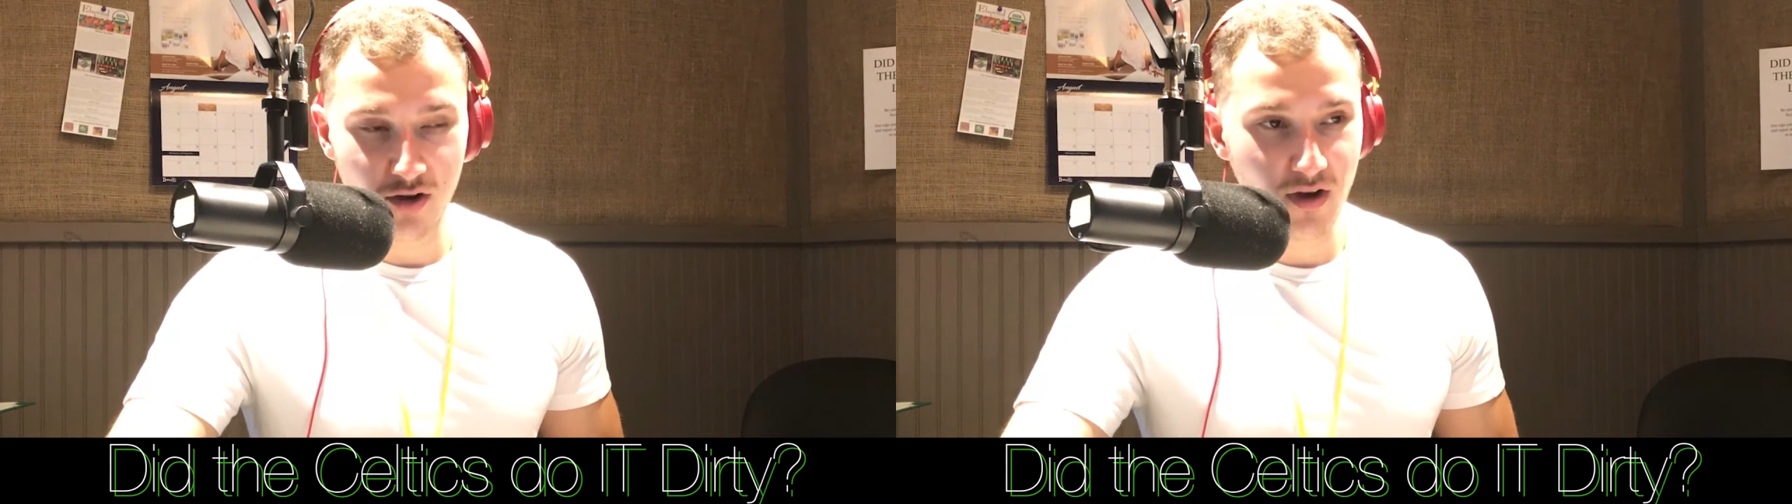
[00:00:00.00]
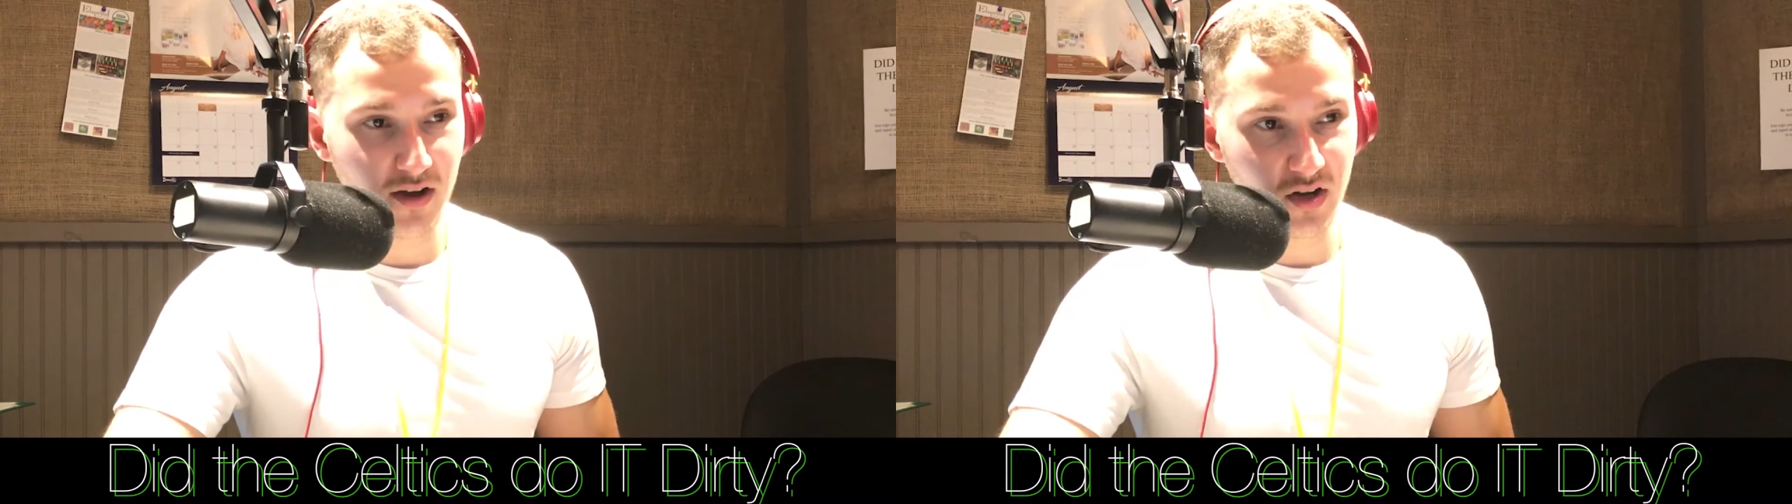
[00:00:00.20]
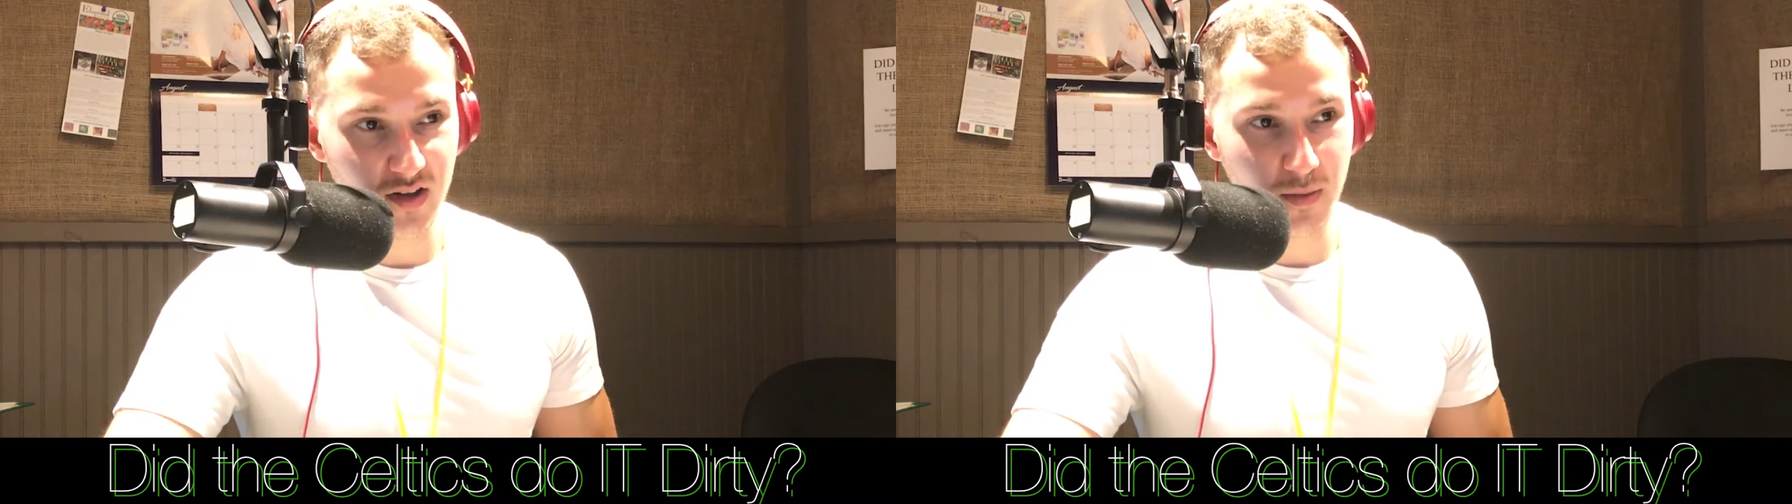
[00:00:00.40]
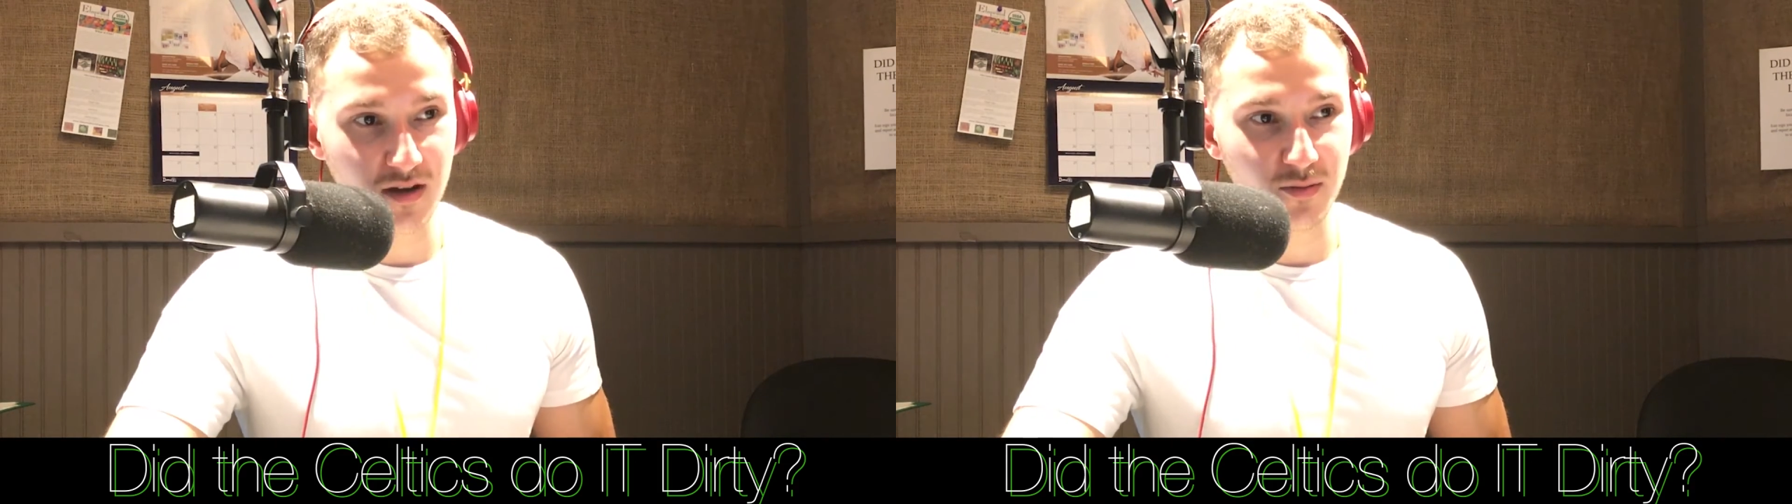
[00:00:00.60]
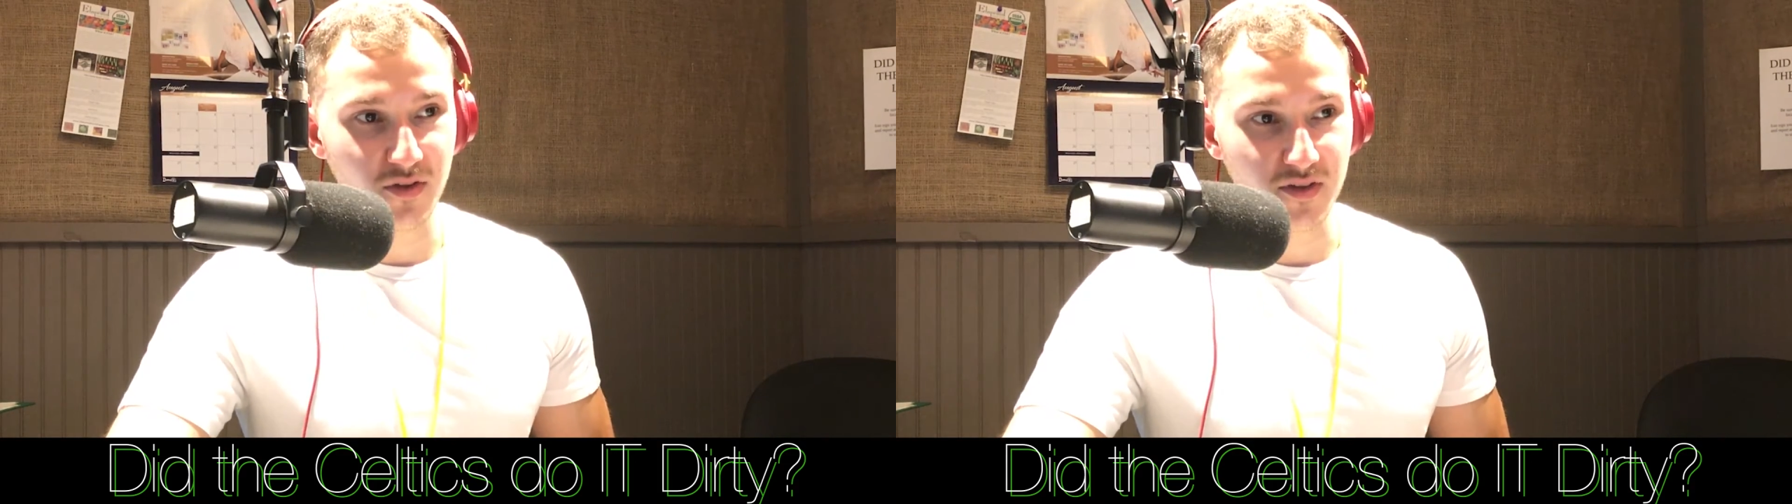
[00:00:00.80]
Crowder
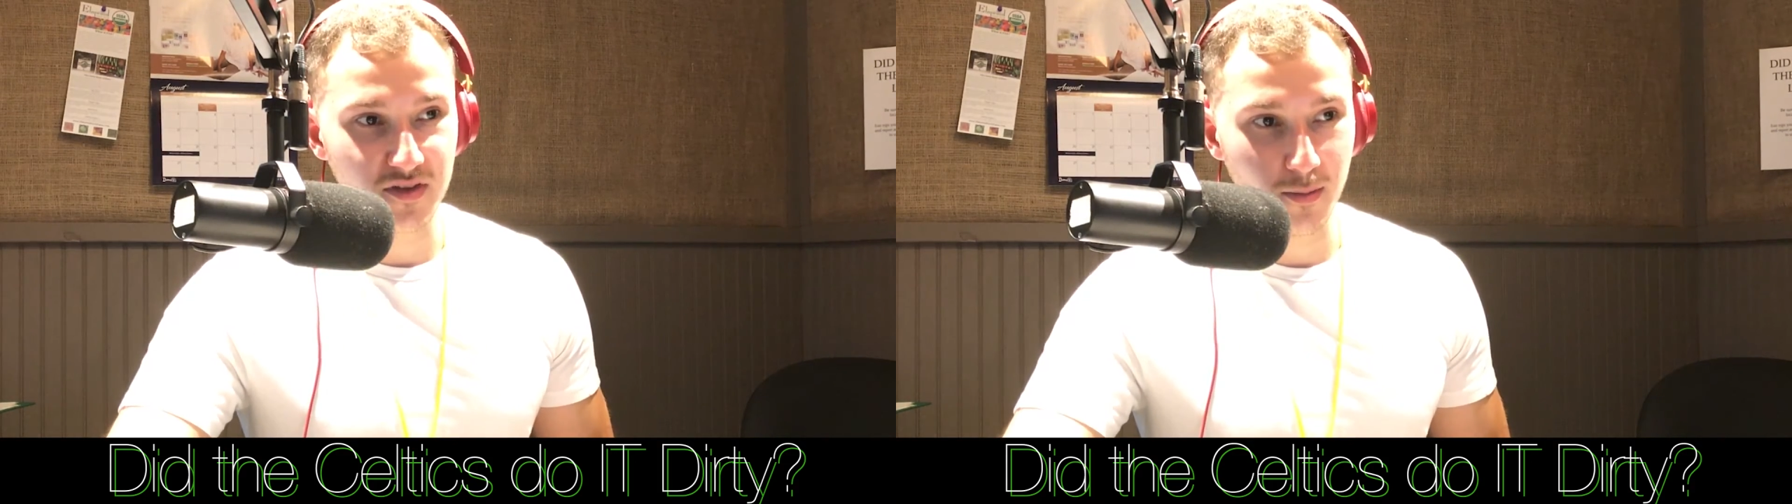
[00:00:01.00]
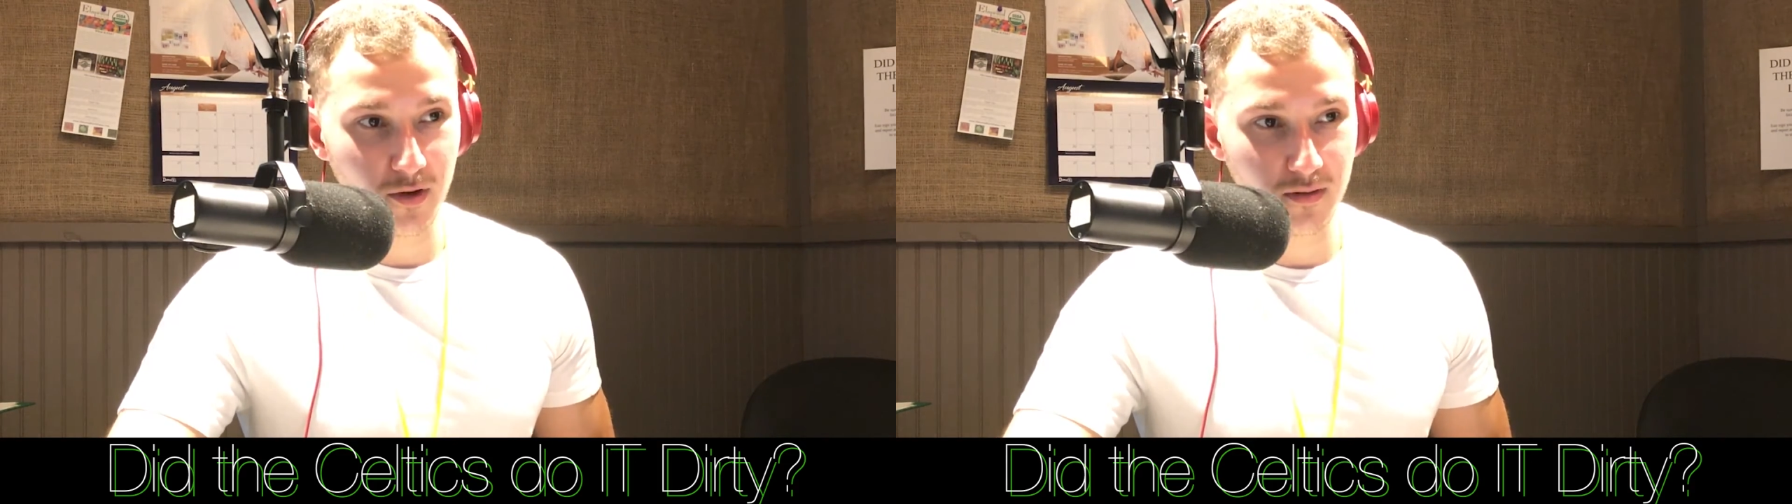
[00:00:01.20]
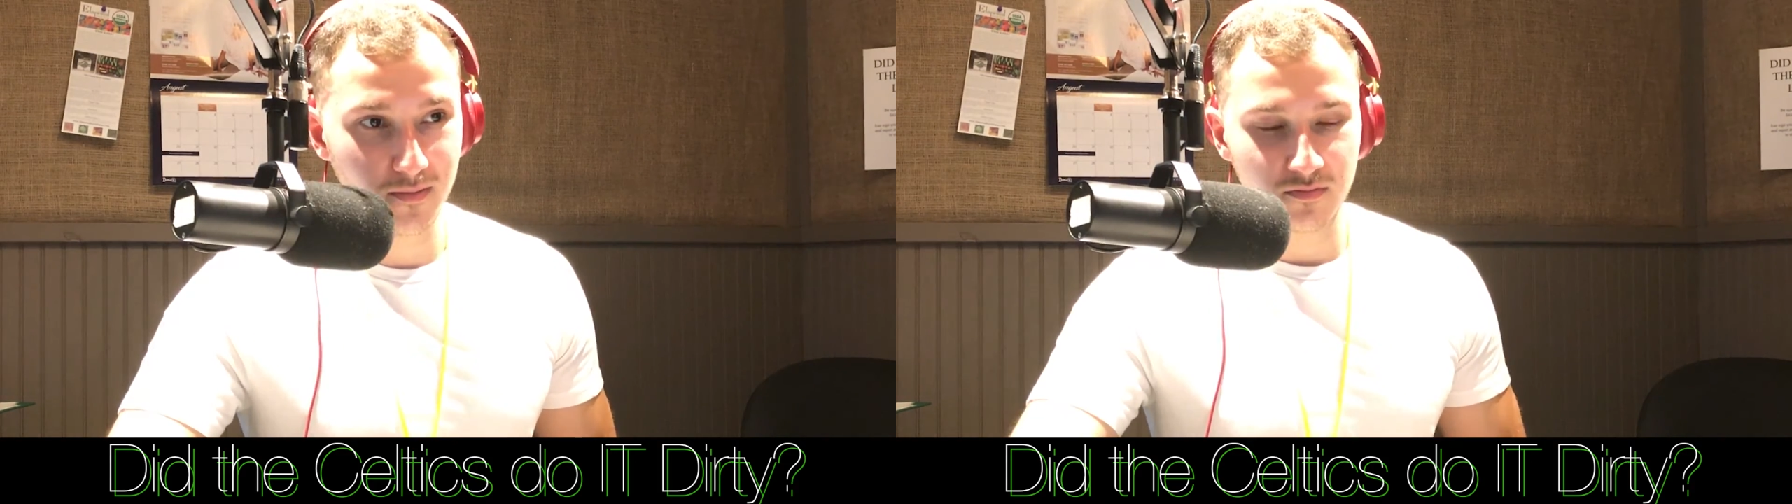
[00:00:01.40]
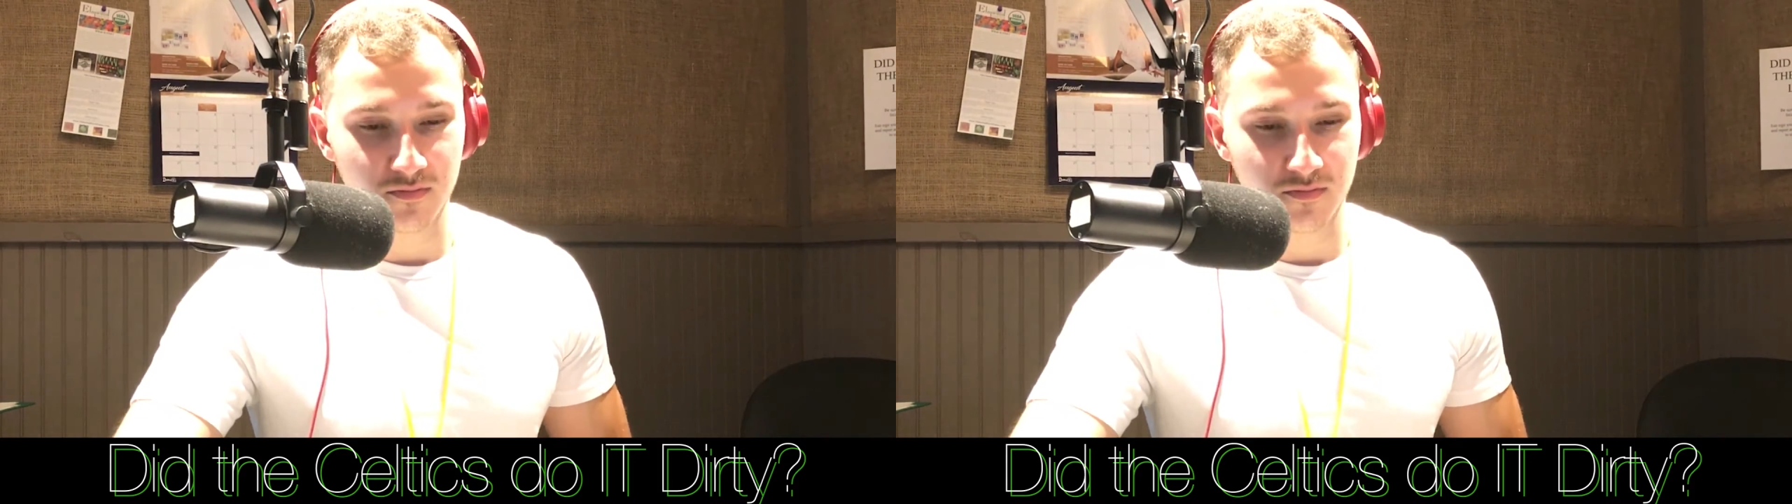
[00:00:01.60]
expendable this summer.